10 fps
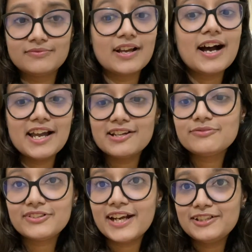I
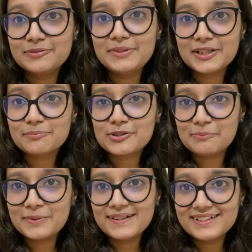have tried to make a
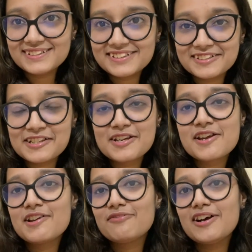proper list.
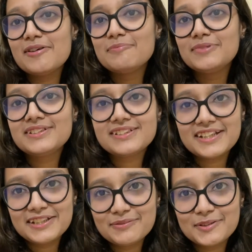If I missed
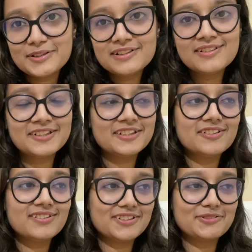anyone,
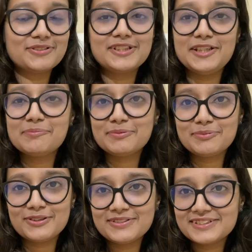you know, deep
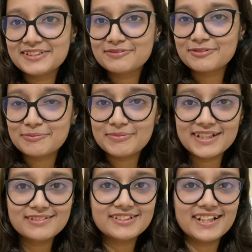apologies from
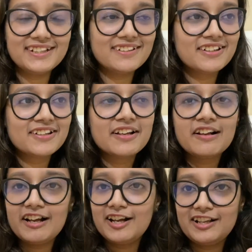my side.
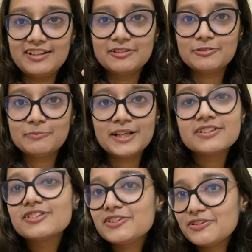I'll
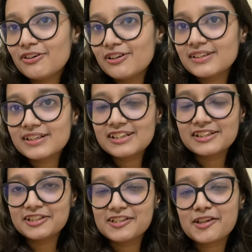mention you all in
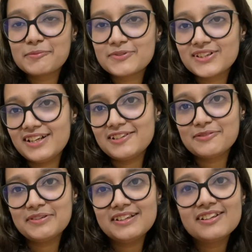the description
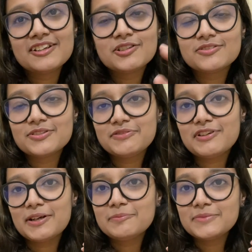as well. So if
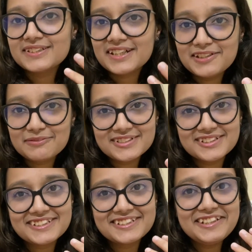I miss anyone,
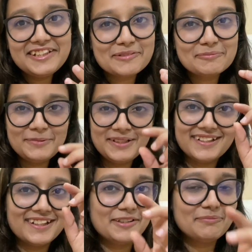just DM me
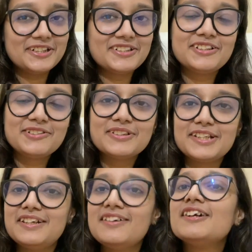and I'll mention you there.